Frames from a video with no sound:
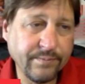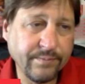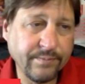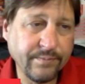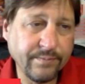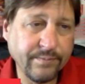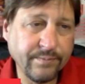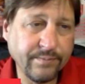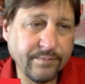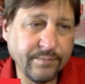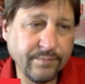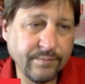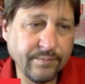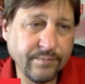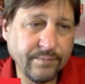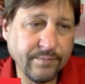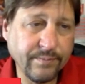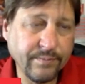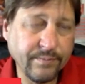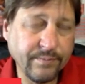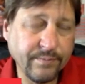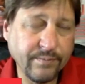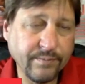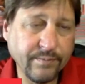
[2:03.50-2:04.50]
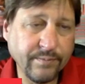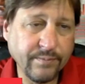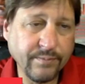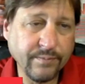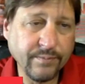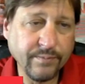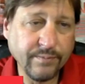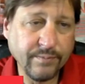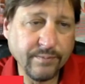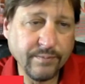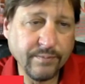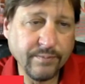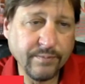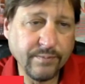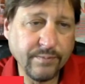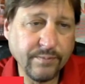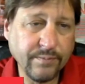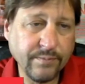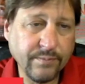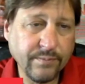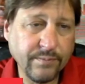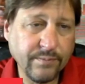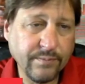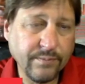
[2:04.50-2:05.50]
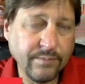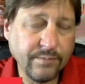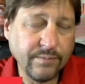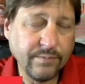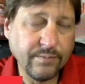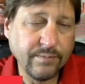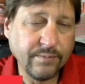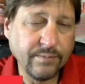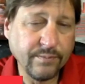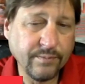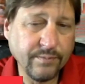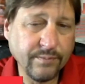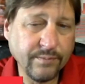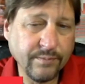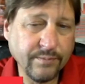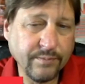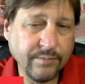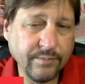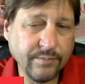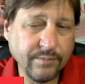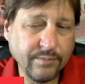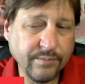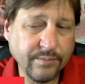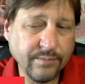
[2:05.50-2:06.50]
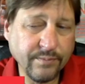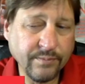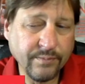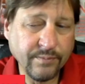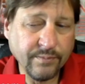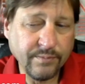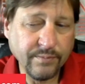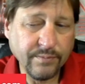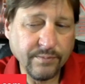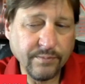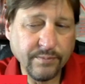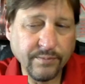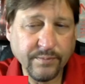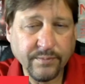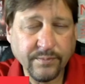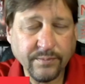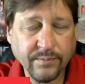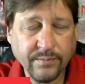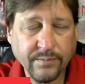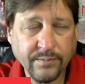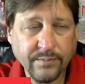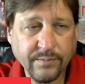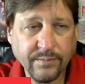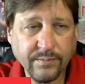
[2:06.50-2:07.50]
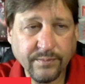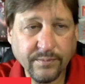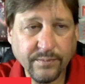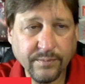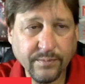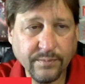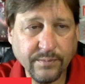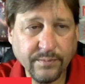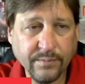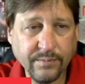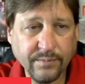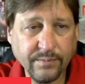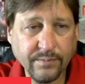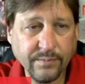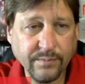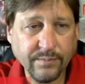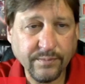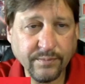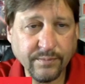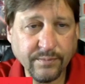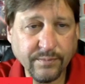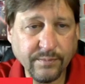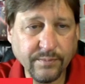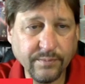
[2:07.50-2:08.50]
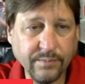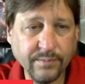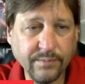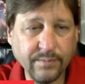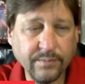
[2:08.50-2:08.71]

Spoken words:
[no speech]